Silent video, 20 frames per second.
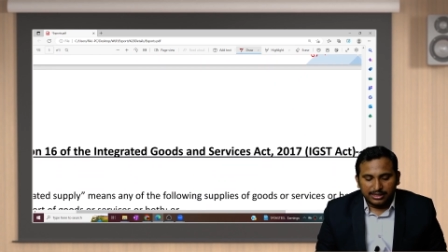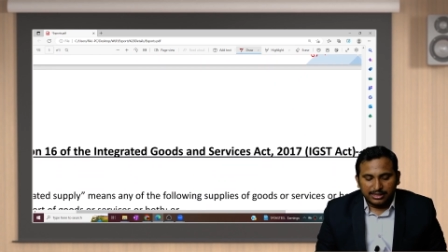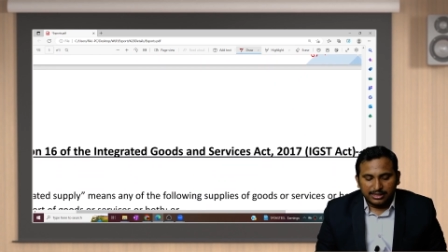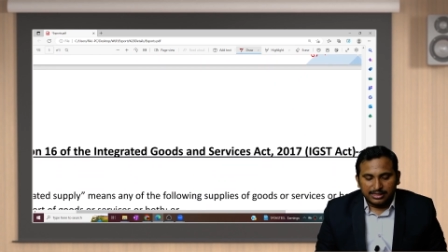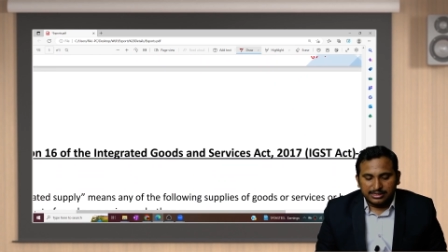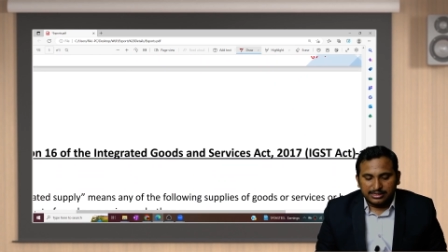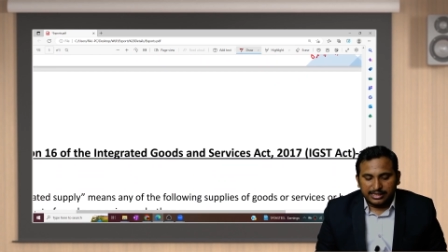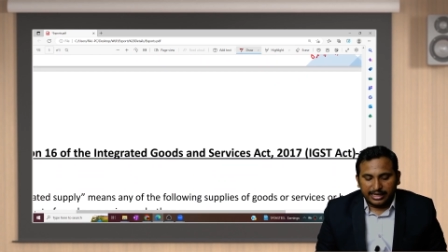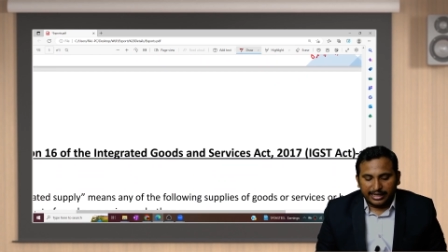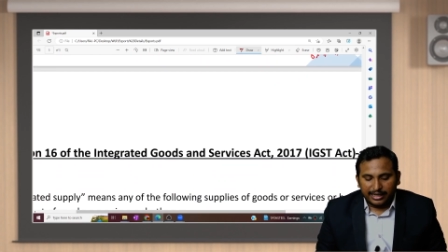
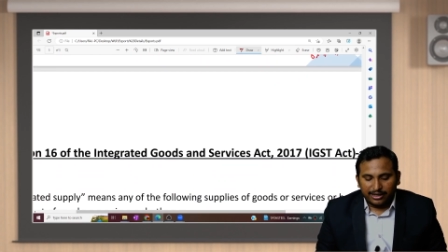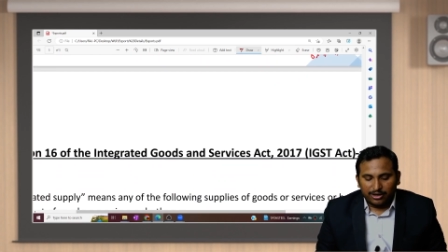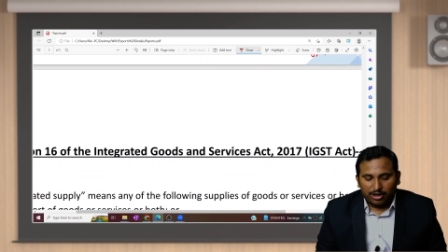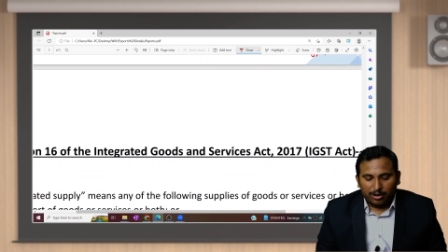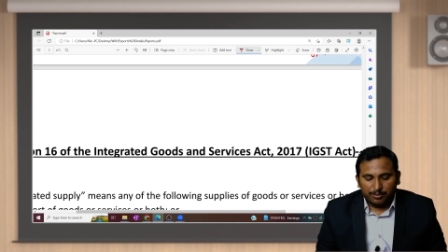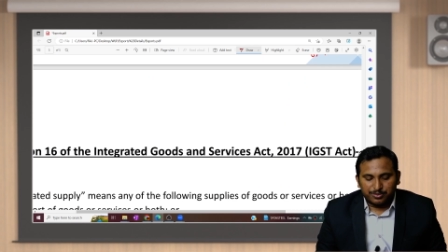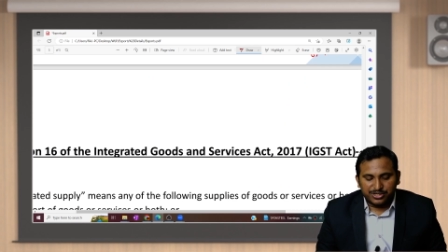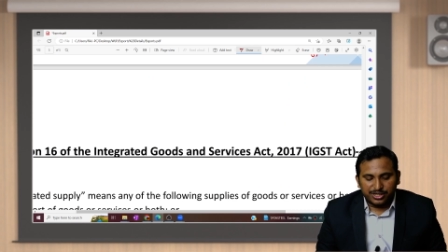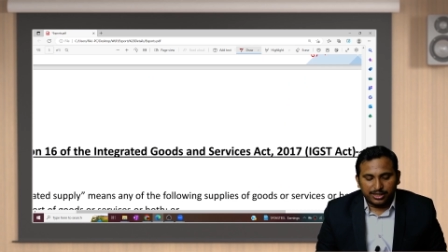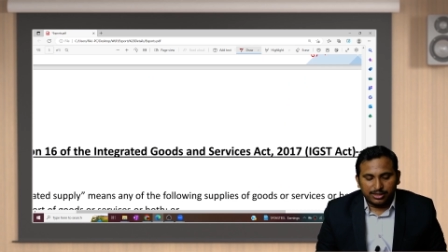Second
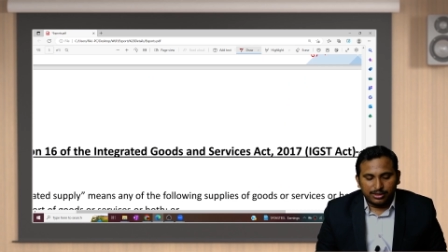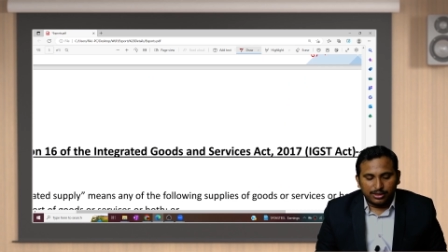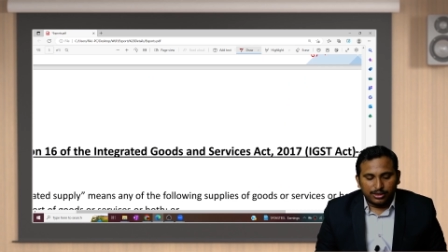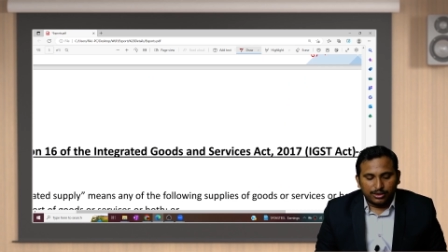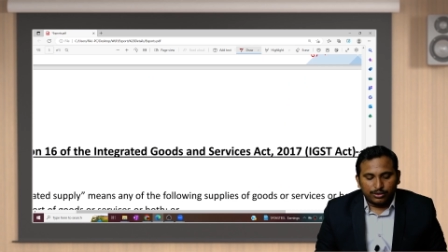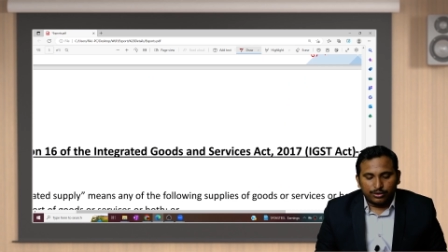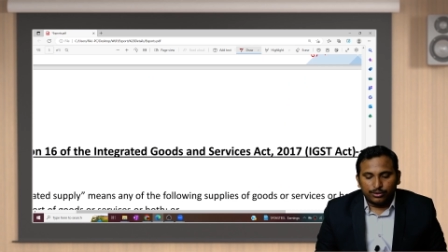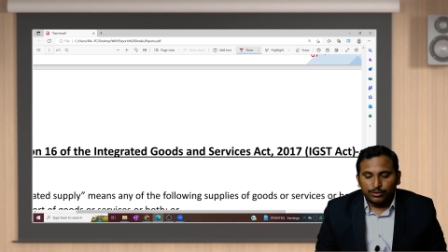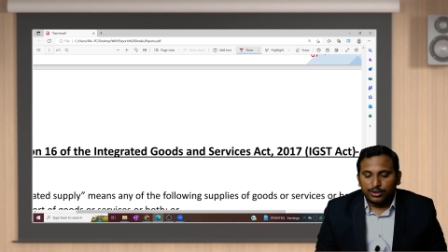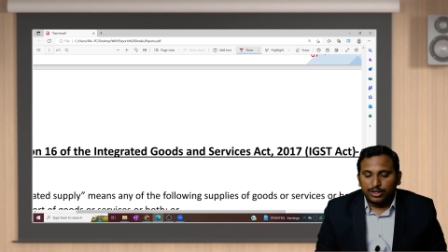option,
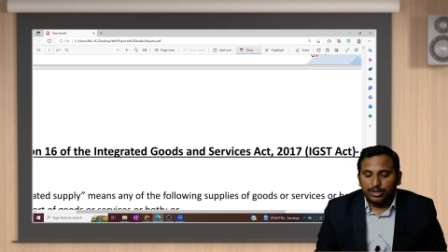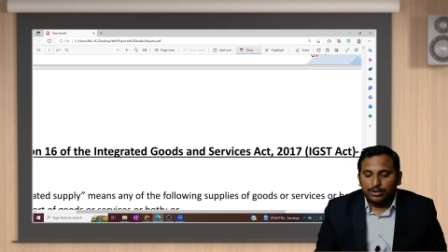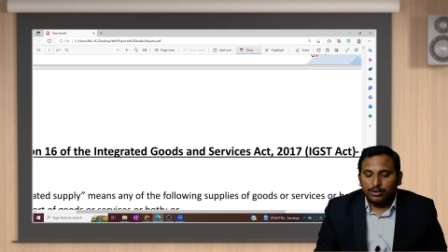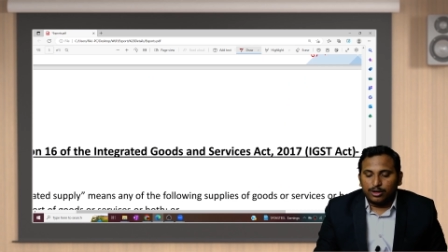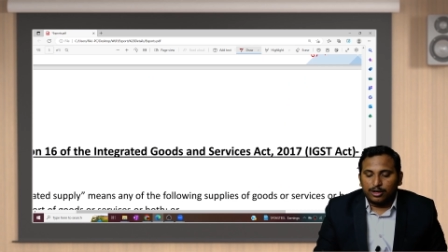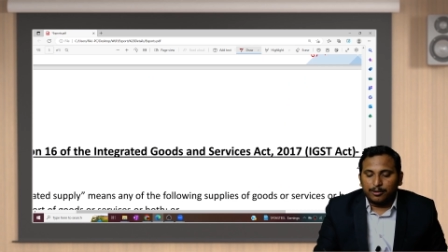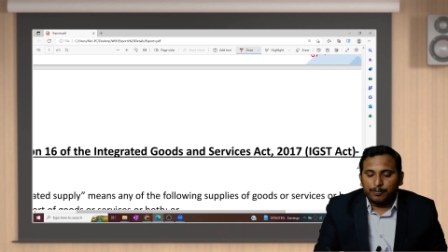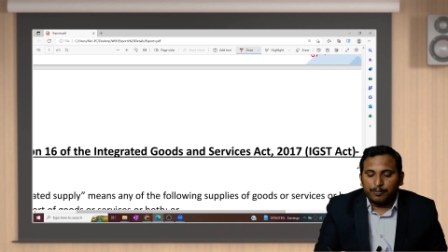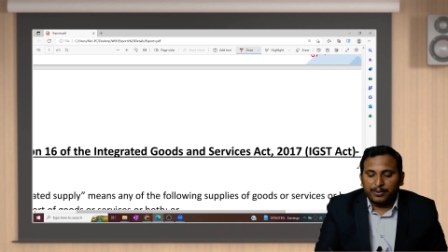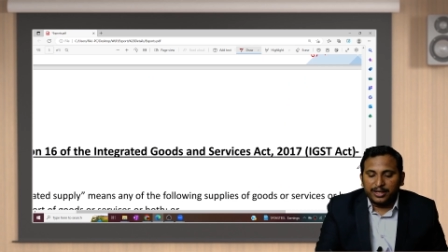you need
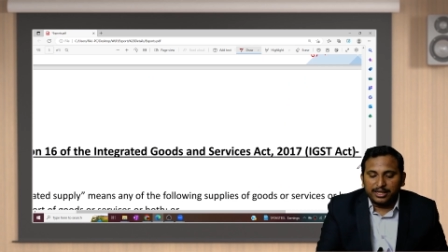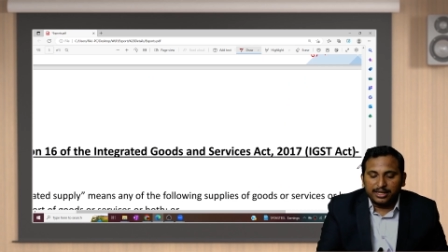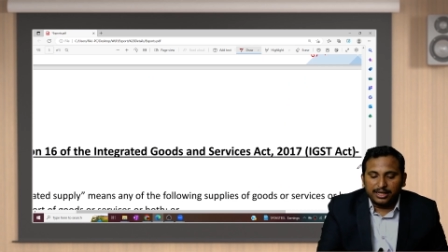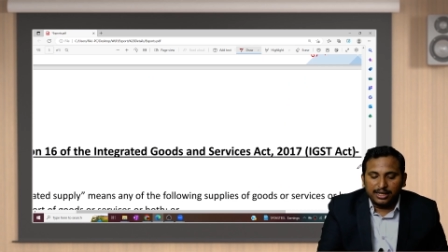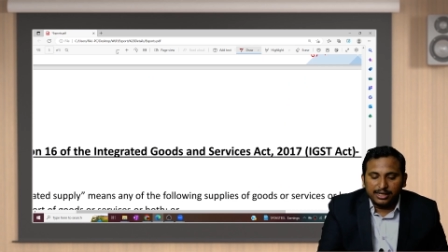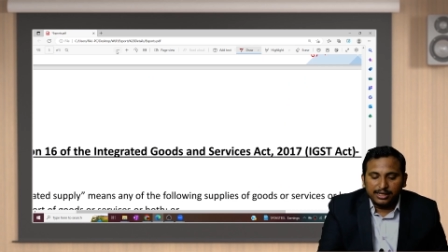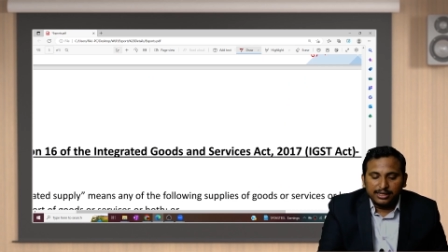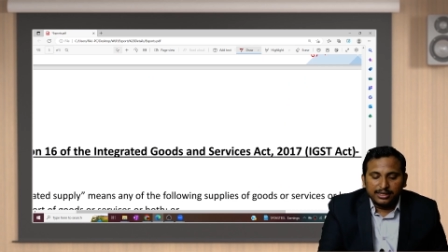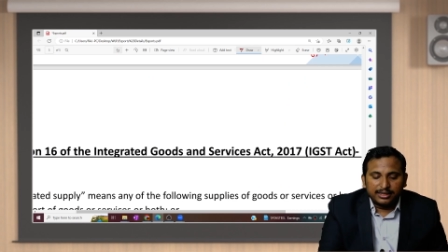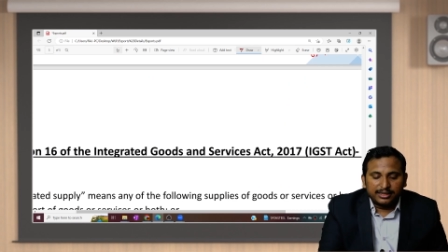not pay
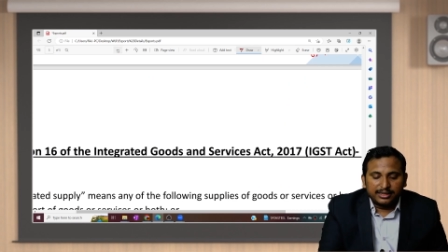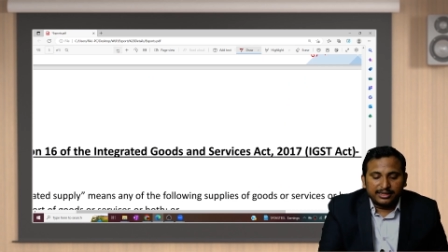the